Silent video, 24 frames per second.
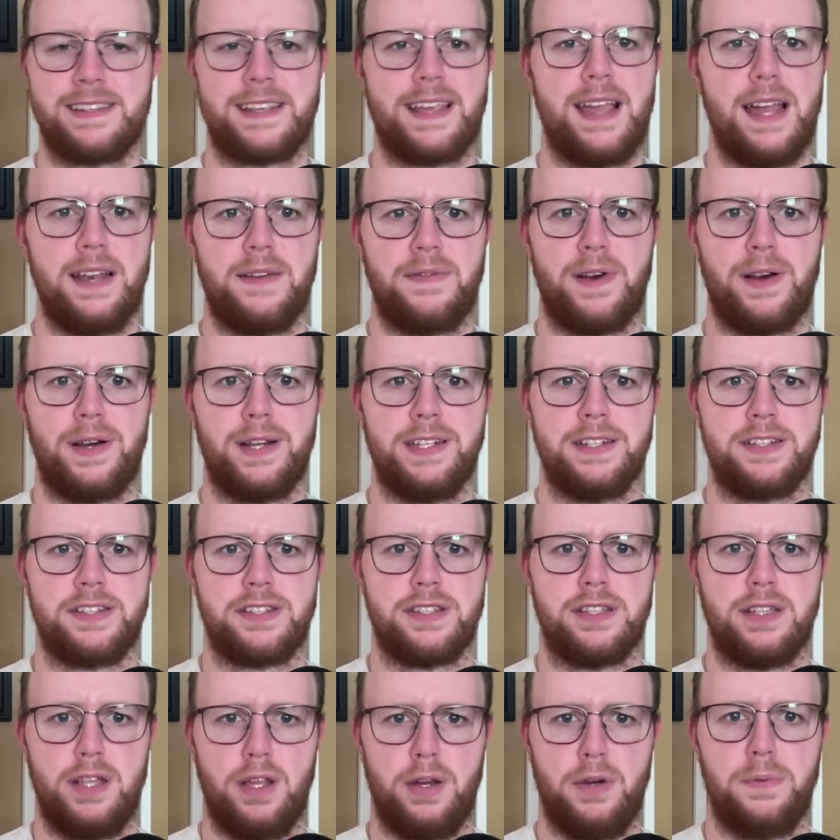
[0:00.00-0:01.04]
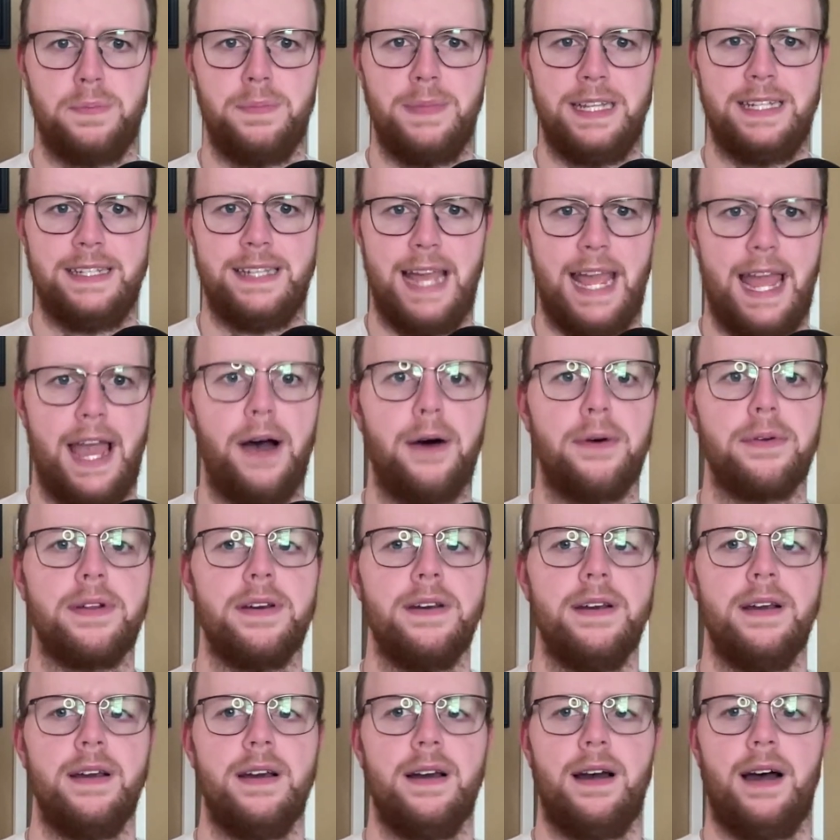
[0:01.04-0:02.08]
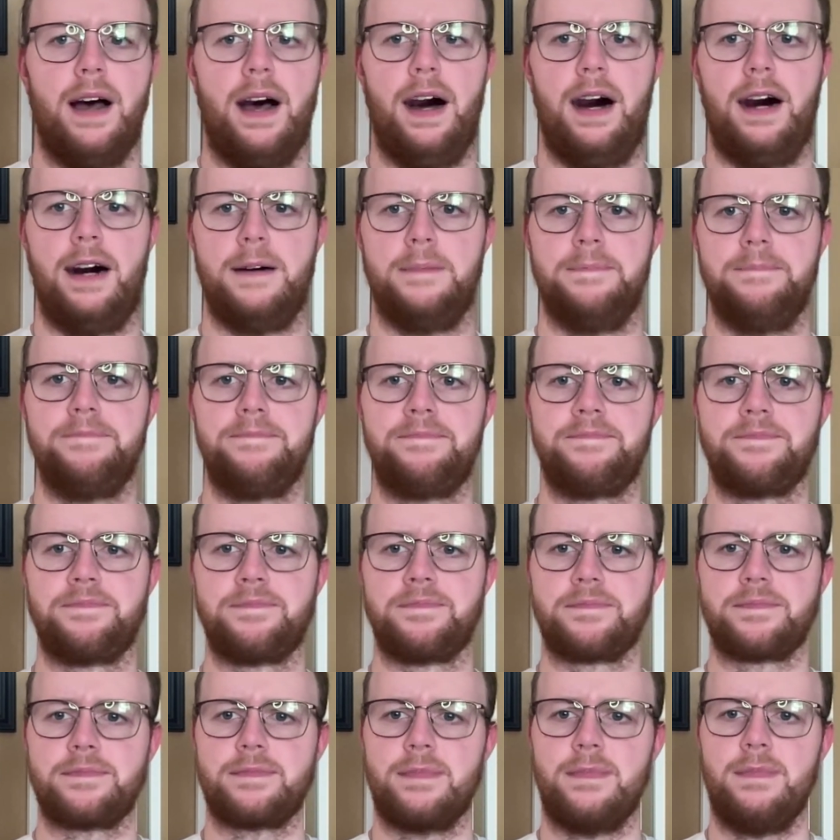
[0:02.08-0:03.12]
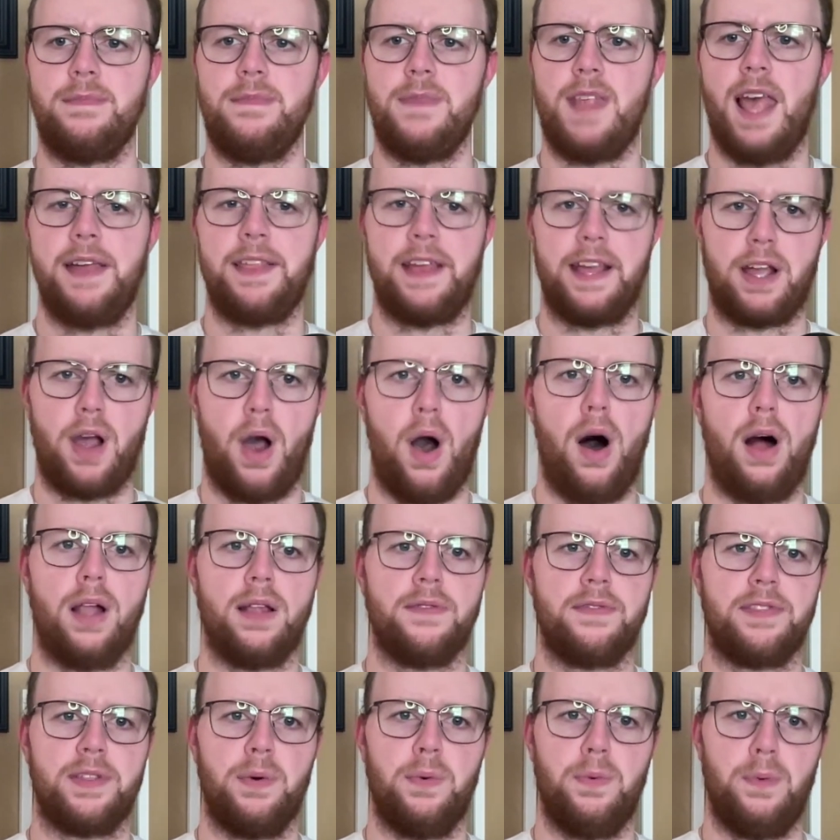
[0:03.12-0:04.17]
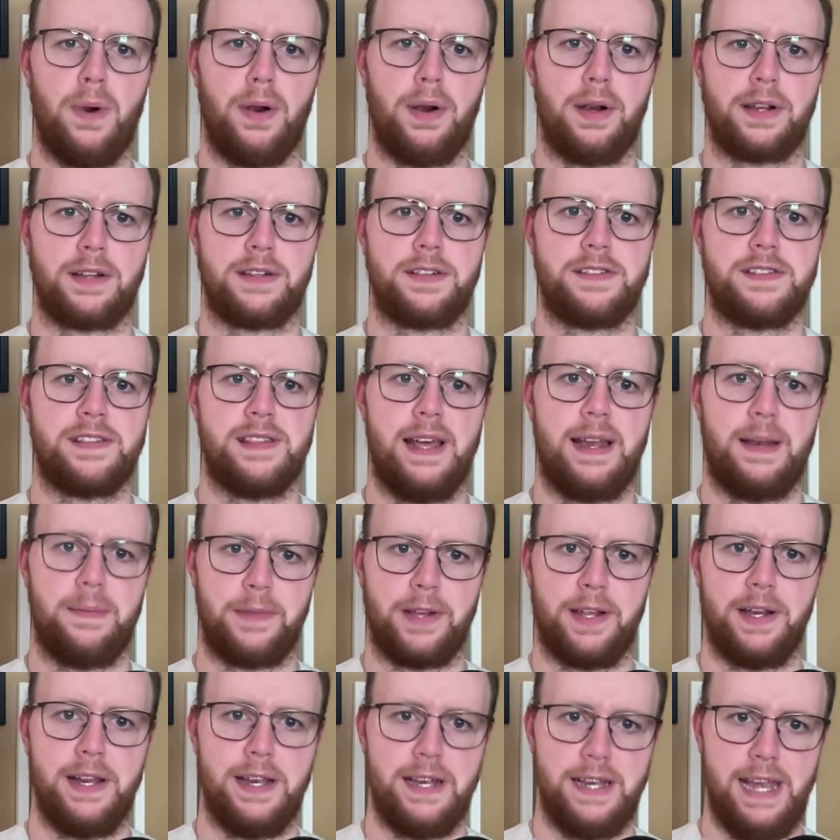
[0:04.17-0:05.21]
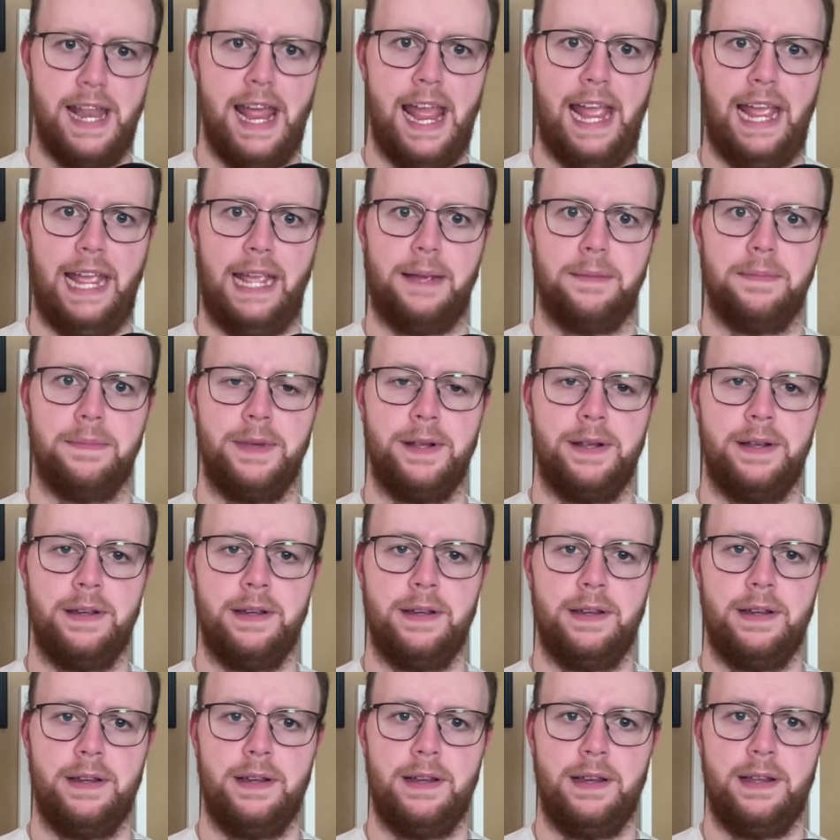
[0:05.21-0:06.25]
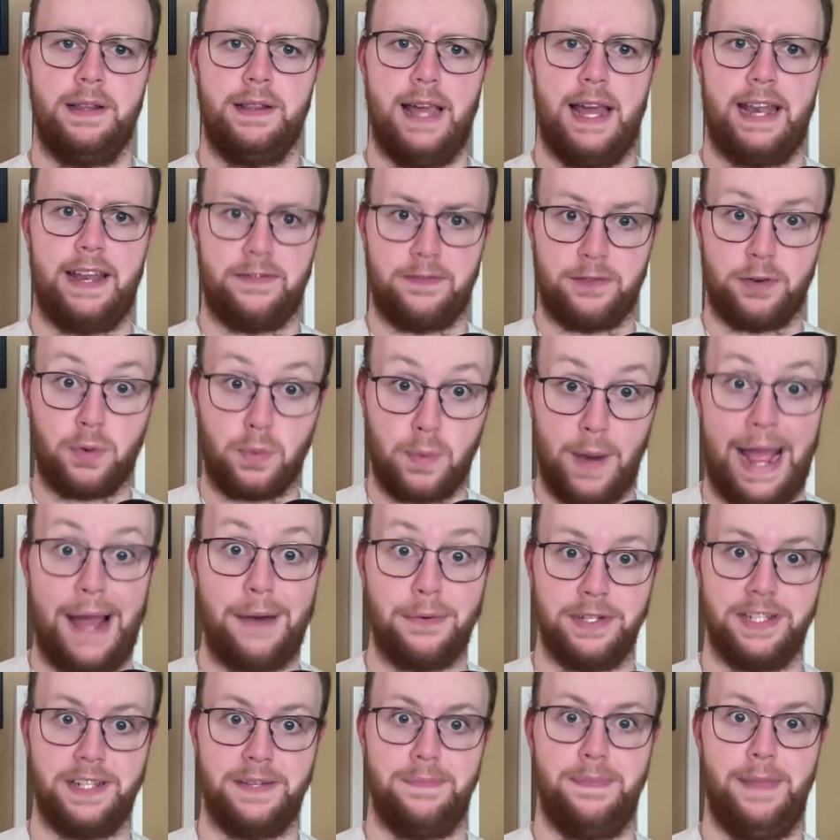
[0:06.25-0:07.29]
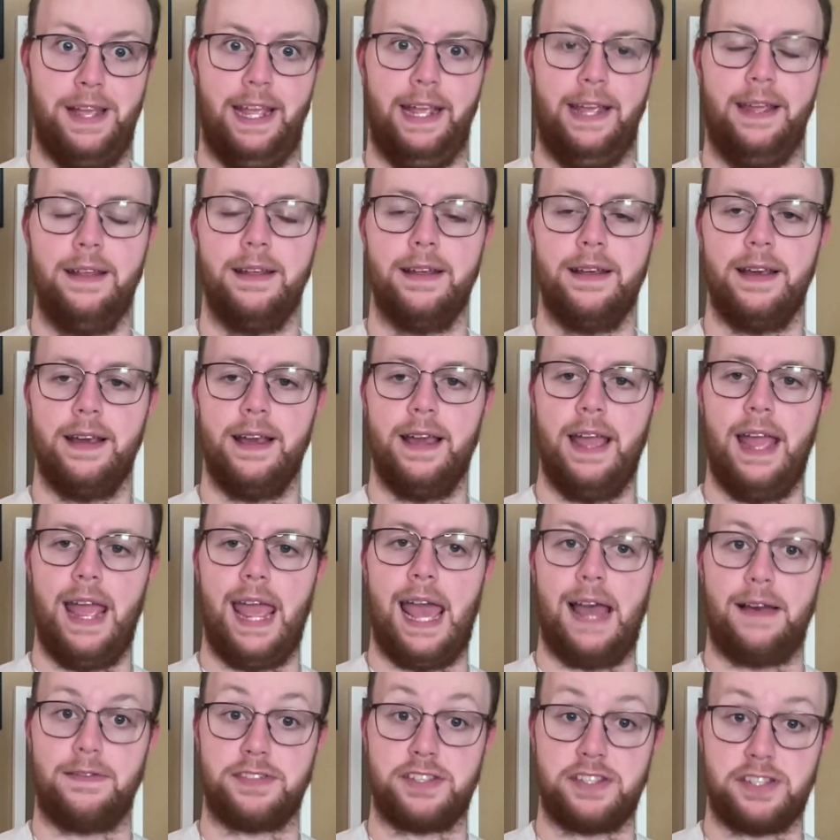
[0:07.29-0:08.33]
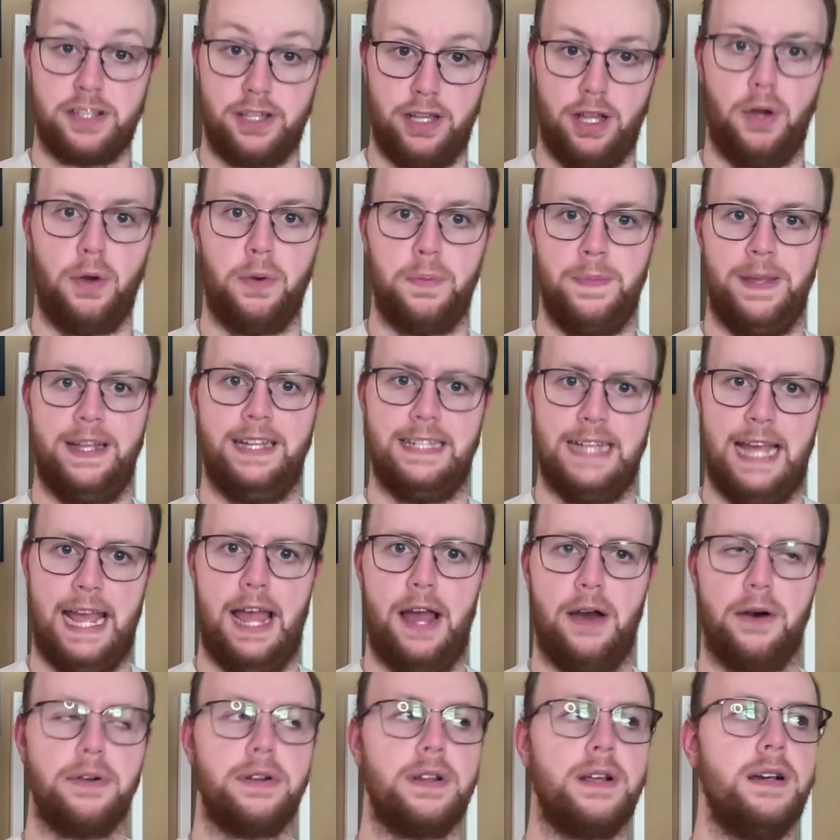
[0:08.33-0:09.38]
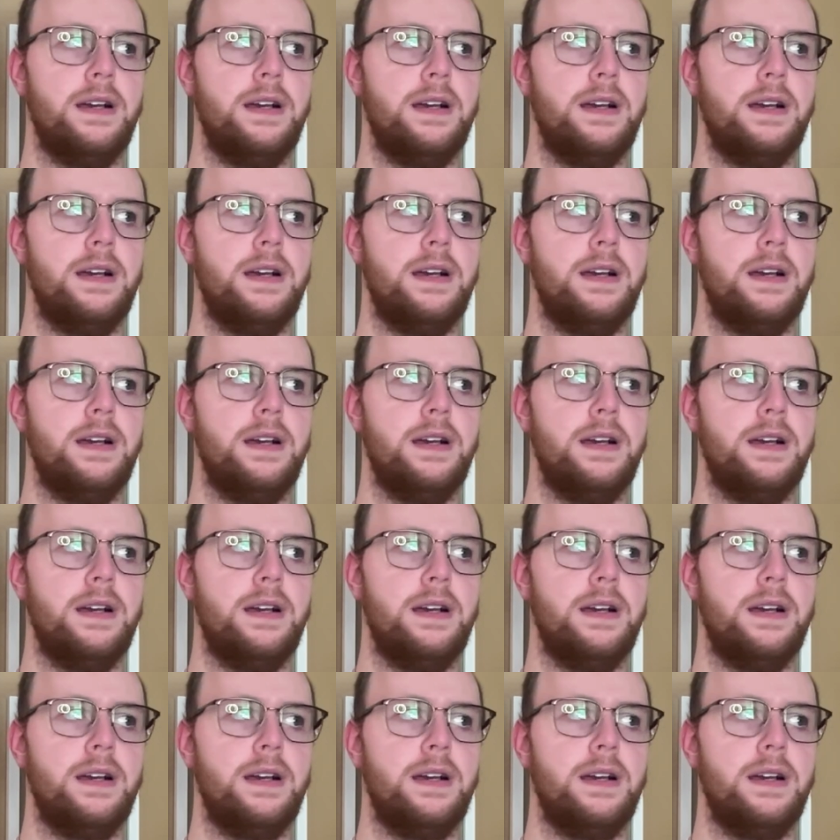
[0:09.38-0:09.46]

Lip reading: kind of art has slowed me down. I think all of the works that I'm going to name that have grounded me have slowed me down,